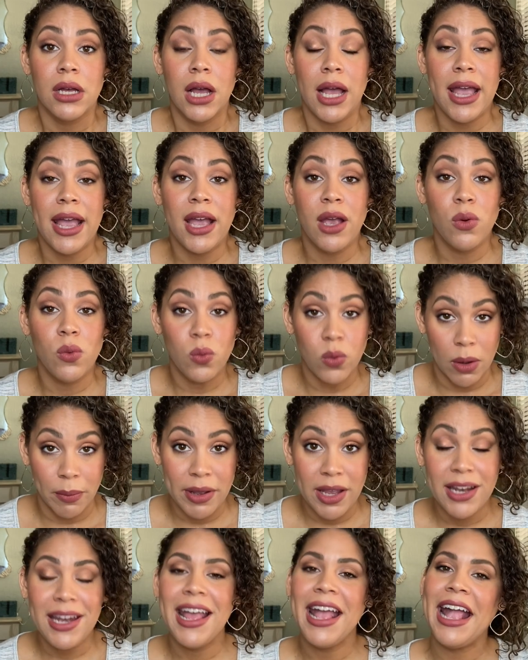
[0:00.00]
a
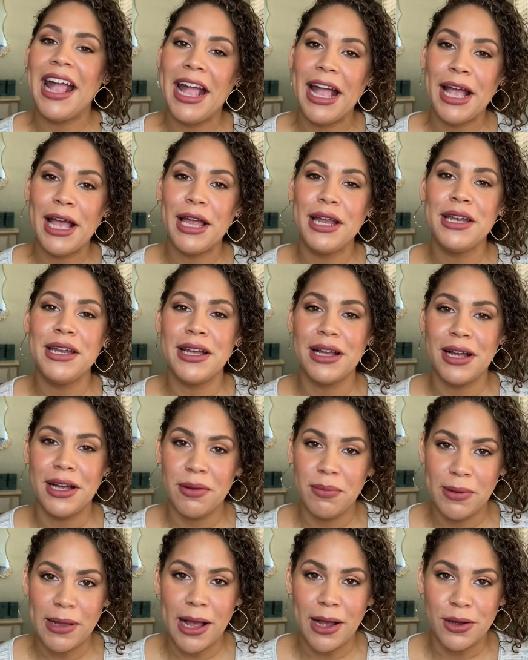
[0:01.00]
woman and
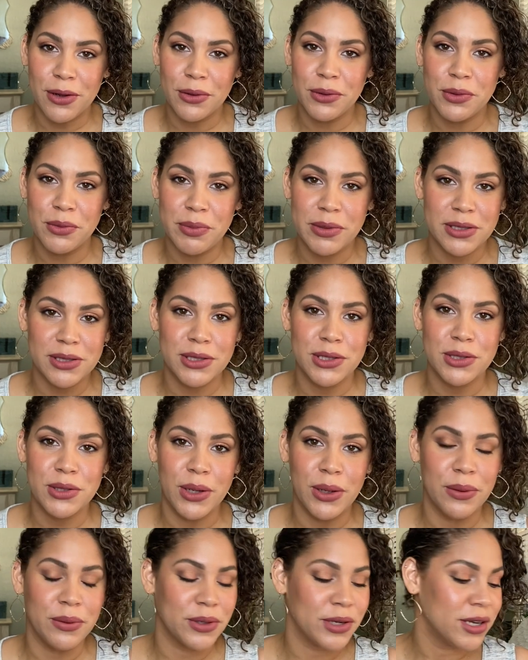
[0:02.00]
a black owned business
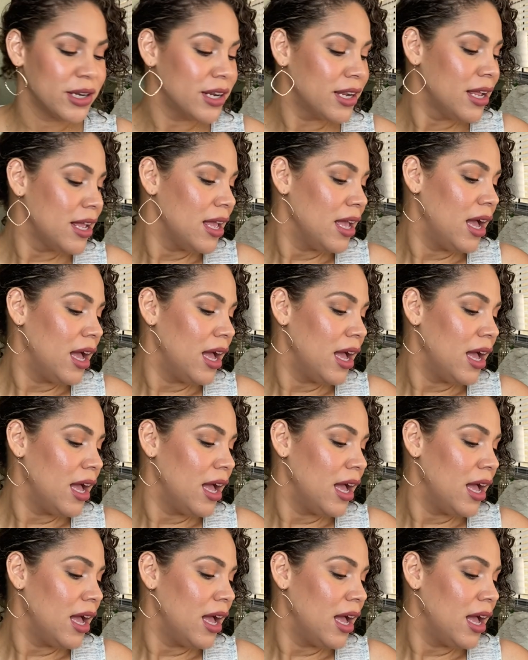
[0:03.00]
owner.